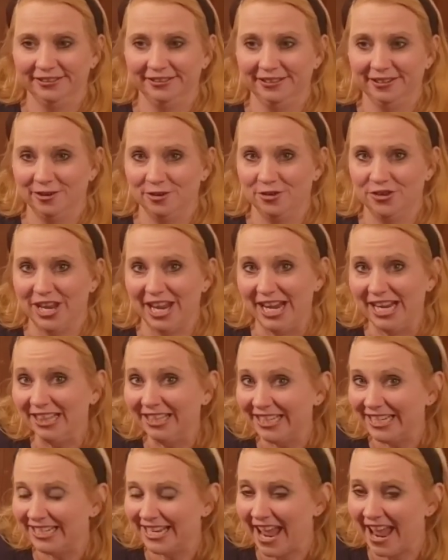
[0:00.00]
our
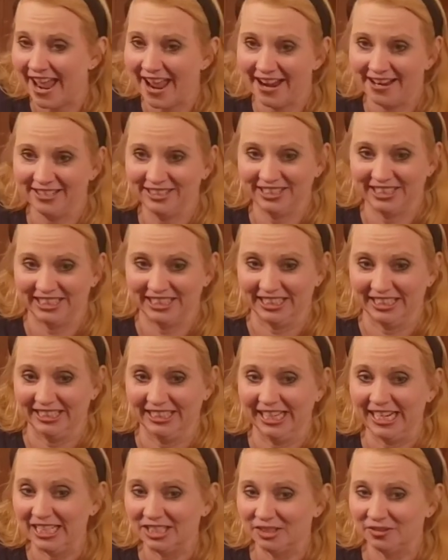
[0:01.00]
daily tasks and
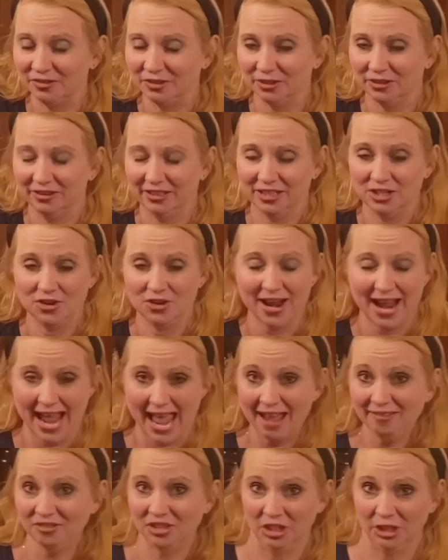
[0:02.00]
things that you
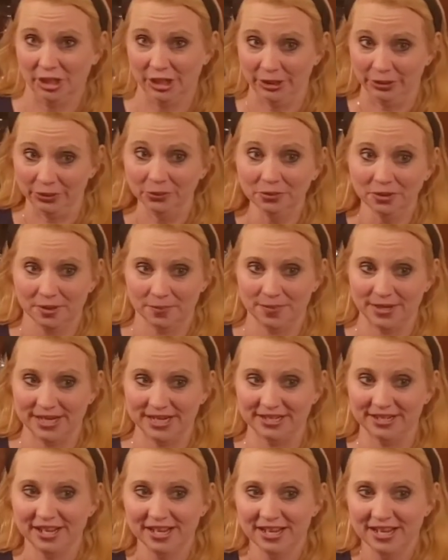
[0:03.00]
have to do. I mean,
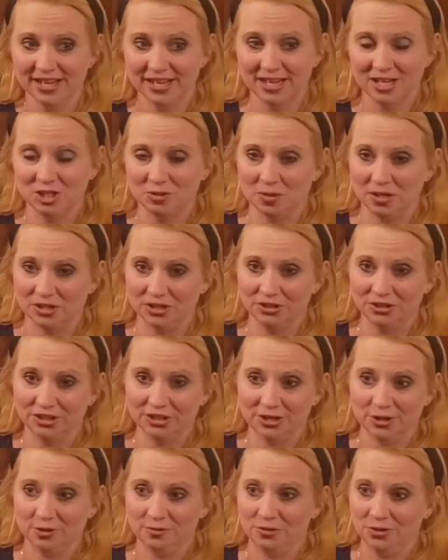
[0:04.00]
especially,
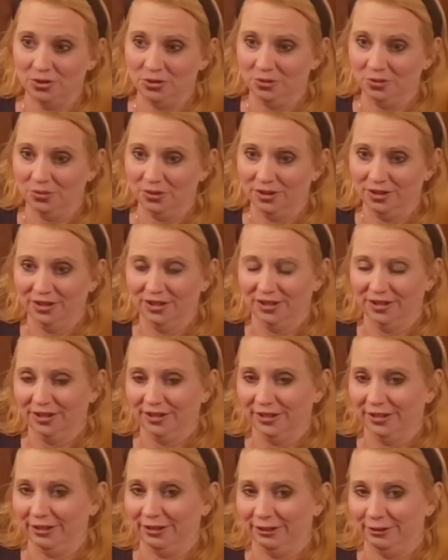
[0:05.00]
if you
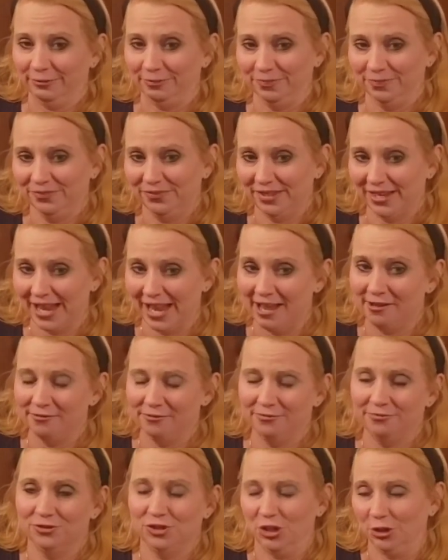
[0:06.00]
have
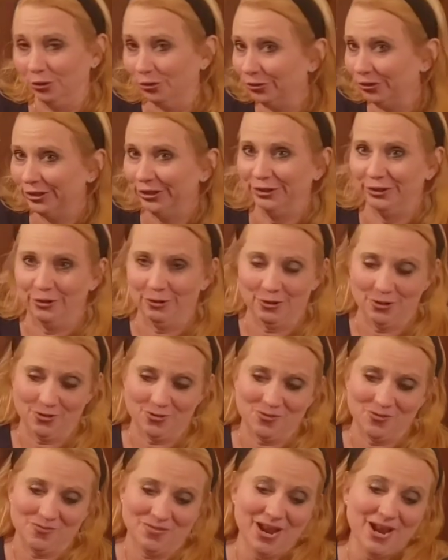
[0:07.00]
children or are
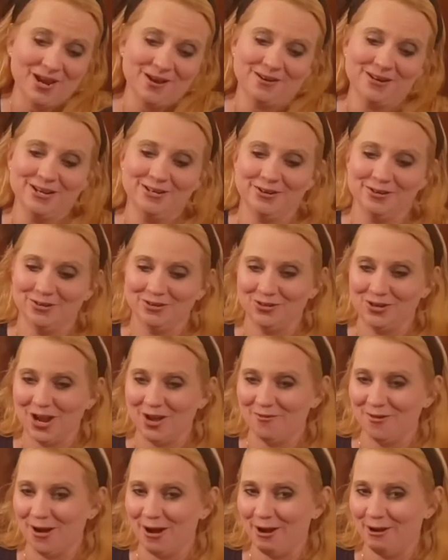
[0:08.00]
married, or you have
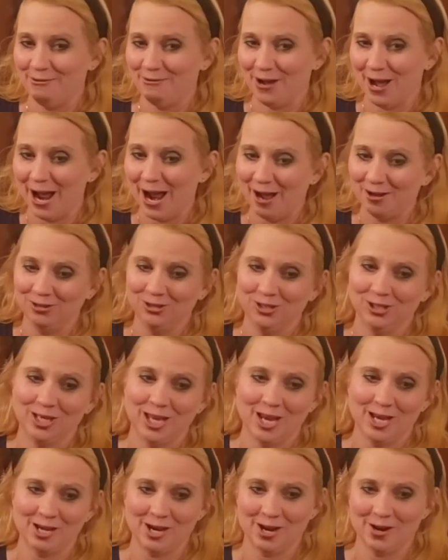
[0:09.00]
a house to
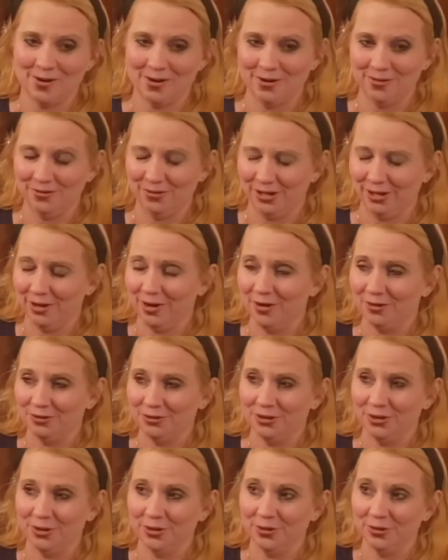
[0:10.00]
take care of, and
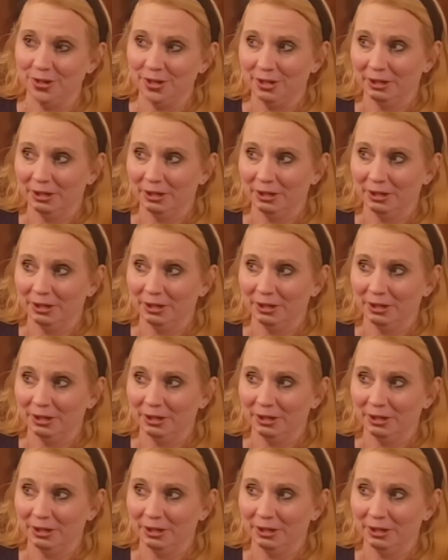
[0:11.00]
also,